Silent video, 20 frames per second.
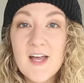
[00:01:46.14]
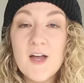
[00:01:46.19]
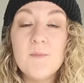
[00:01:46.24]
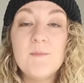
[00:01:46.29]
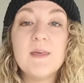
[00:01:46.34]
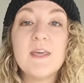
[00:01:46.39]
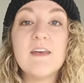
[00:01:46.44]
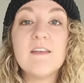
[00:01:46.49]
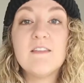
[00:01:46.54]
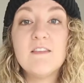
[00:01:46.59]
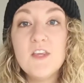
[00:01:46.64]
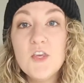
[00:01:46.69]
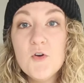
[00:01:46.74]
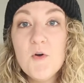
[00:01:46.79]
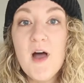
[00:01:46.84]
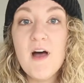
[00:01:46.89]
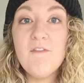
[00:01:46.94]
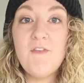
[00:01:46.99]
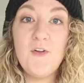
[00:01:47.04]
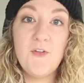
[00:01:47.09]
Because you
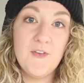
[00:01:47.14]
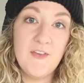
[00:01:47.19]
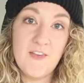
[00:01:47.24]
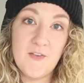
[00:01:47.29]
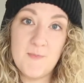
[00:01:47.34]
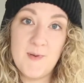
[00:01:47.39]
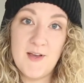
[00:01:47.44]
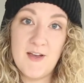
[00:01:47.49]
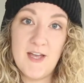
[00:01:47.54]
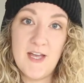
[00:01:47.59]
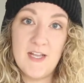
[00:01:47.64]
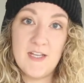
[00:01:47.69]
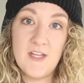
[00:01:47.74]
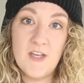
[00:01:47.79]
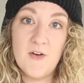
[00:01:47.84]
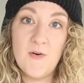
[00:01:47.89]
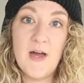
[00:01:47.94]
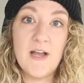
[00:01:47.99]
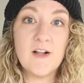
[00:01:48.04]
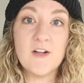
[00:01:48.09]
have Holy Spirit in
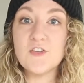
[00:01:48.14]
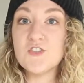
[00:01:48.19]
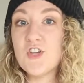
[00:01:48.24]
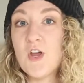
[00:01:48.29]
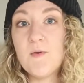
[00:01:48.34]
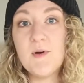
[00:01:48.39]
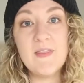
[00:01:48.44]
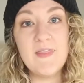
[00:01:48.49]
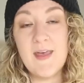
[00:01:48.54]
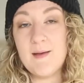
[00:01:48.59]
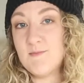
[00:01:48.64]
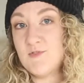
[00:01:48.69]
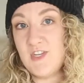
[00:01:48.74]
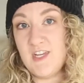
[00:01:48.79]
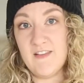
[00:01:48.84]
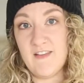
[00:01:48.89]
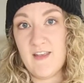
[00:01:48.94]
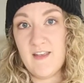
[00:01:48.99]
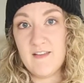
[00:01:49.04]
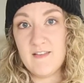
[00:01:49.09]
you and are showing them
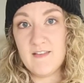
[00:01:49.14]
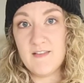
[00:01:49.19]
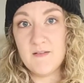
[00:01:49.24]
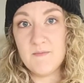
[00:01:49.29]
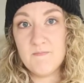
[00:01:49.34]
Jesus.